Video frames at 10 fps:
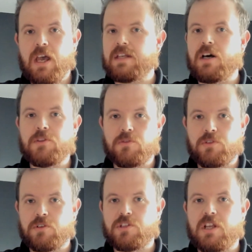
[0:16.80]
and other
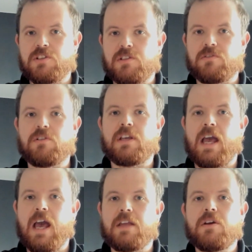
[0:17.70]
search engines look
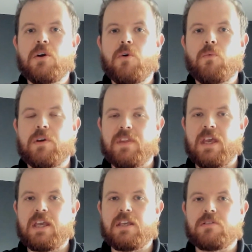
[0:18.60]
at when
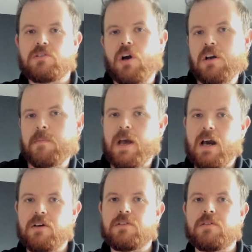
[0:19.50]
they talk about